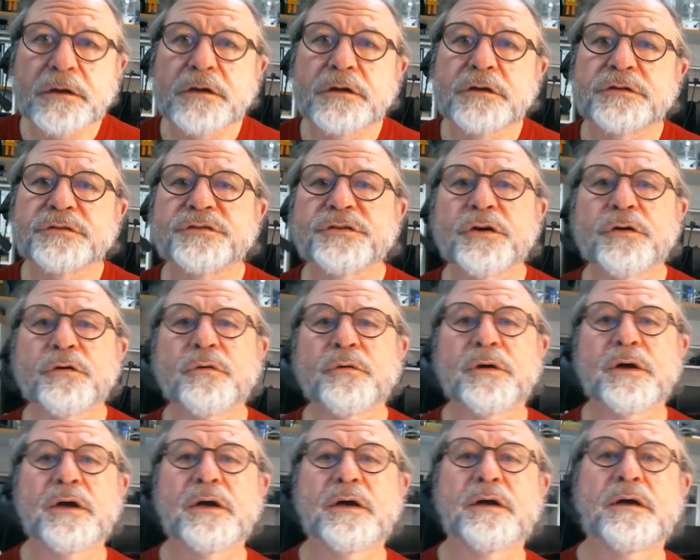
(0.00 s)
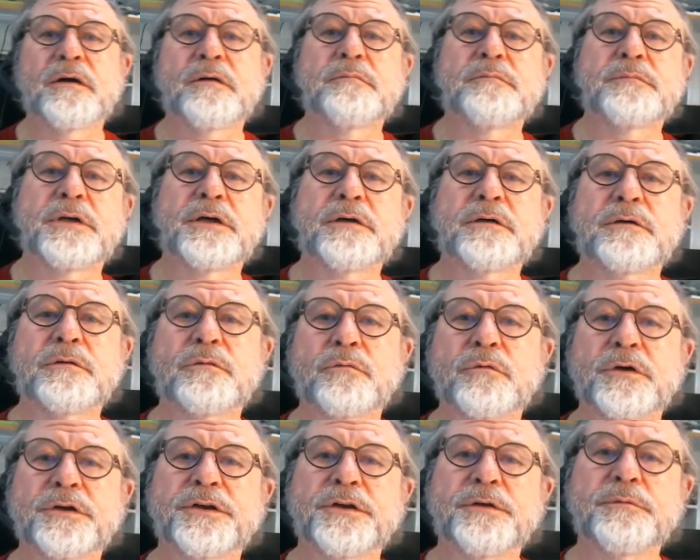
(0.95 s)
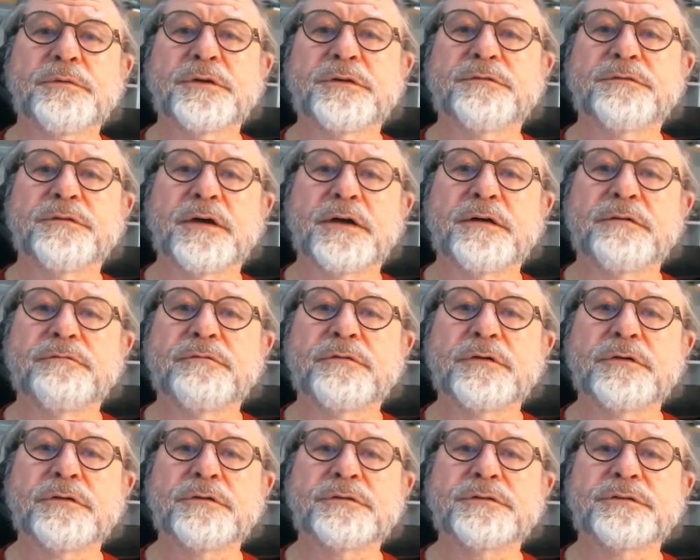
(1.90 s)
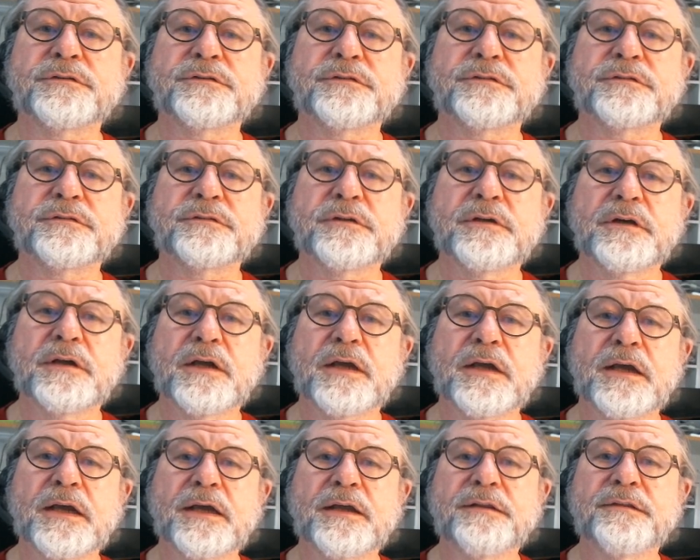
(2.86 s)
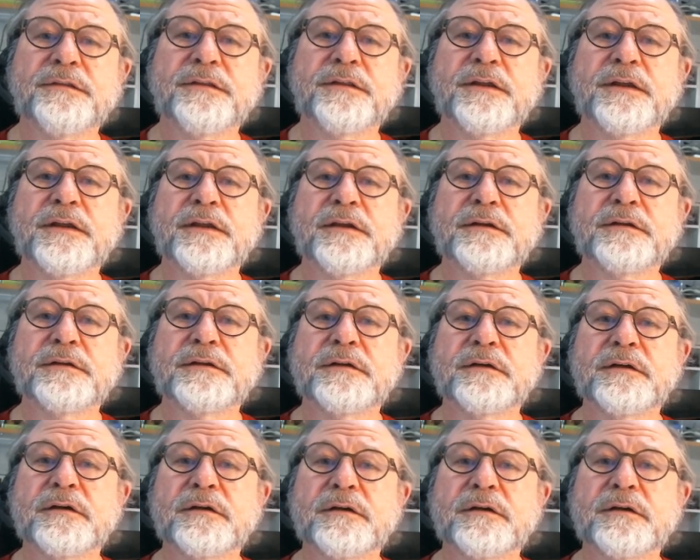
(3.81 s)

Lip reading: So working with 5 volts, and then